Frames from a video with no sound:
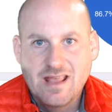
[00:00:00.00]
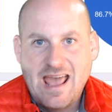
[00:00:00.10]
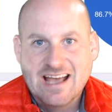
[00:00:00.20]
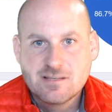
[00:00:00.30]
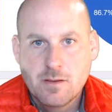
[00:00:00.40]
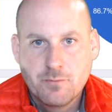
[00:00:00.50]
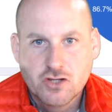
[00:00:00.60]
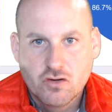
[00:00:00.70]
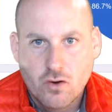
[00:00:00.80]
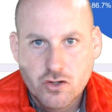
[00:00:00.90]
they asked people
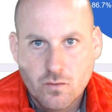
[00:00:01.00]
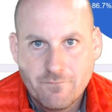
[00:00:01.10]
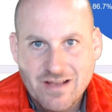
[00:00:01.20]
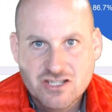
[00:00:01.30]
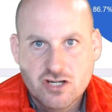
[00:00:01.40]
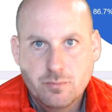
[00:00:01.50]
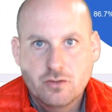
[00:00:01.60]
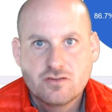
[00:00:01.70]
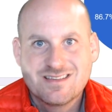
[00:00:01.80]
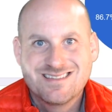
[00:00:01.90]
to grow their own
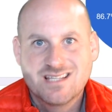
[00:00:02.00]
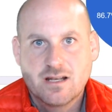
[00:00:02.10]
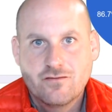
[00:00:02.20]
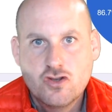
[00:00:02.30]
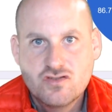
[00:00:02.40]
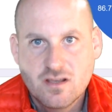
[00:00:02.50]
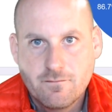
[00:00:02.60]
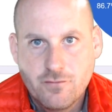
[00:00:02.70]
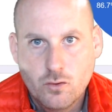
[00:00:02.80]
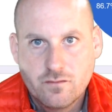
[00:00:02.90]
vegetables instead of using
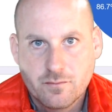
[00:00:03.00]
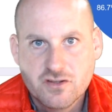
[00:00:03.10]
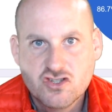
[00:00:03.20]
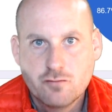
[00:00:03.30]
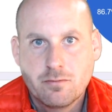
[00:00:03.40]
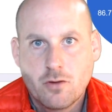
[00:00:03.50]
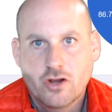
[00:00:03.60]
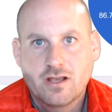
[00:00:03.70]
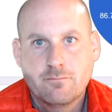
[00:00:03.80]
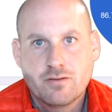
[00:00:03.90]
food from the
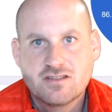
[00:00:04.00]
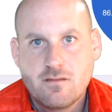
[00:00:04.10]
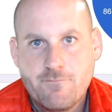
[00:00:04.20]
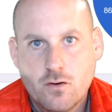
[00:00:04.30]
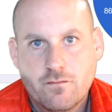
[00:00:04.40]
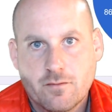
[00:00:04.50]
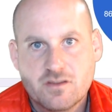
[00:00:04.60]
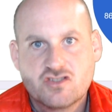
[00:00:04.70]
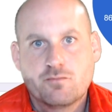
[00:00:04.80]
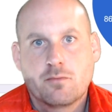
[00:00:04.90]
supermarket because the food from
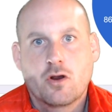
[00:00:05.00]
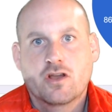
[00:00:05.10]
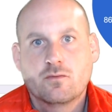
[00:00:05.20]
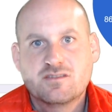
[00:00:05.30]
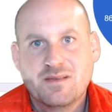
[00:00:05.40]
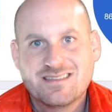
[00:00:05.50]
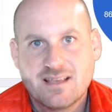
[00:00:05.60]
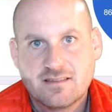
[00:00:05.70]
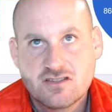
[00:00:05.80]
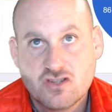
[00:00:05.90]
the supermarket was being
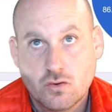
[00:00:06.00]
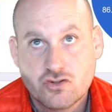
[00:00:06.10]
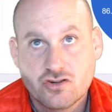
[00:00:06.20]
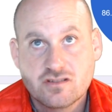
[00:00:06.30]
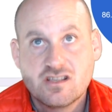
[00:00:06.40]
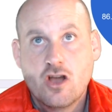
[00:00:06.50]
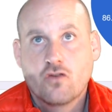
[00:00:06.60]
sent to soldiers.